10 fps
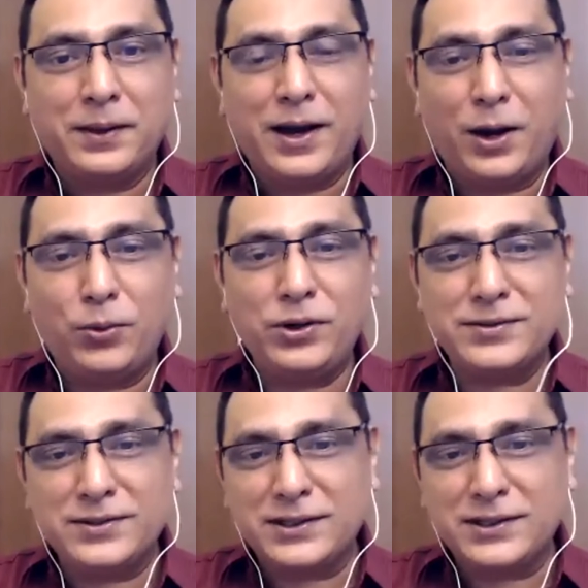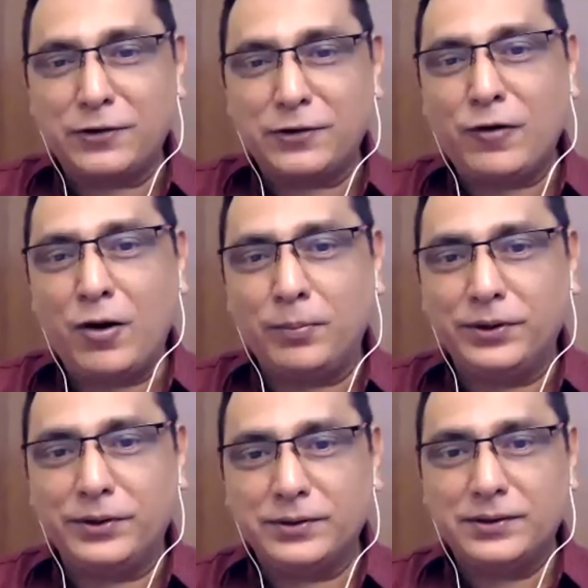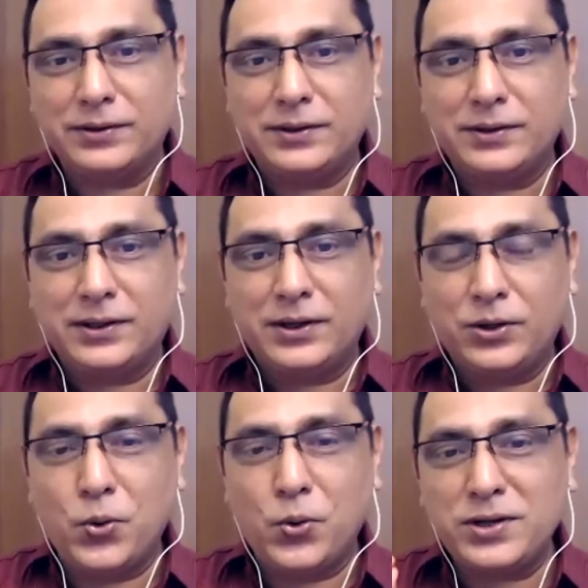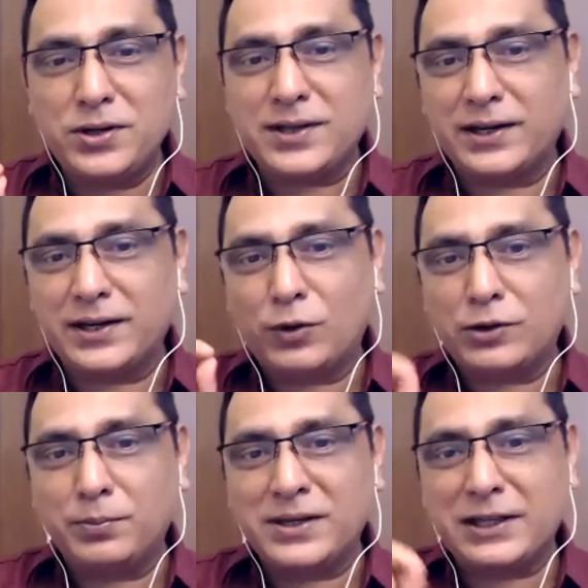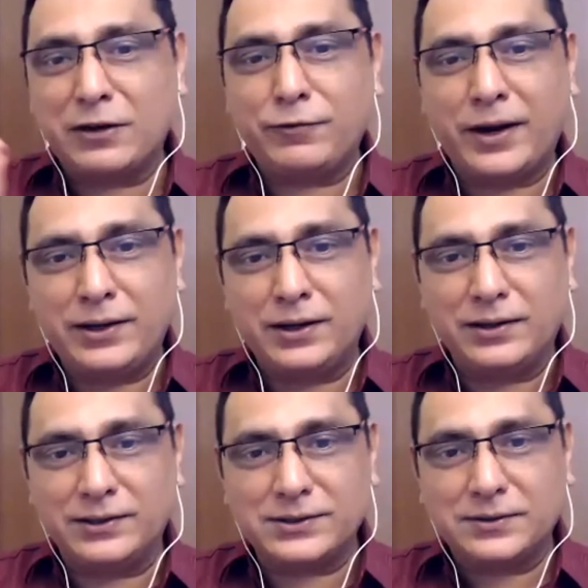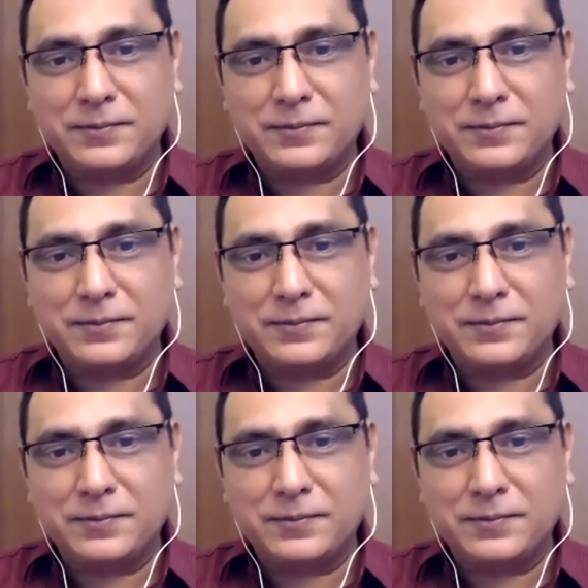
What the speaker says: How does it get formed? Who decides what my self-ideal is?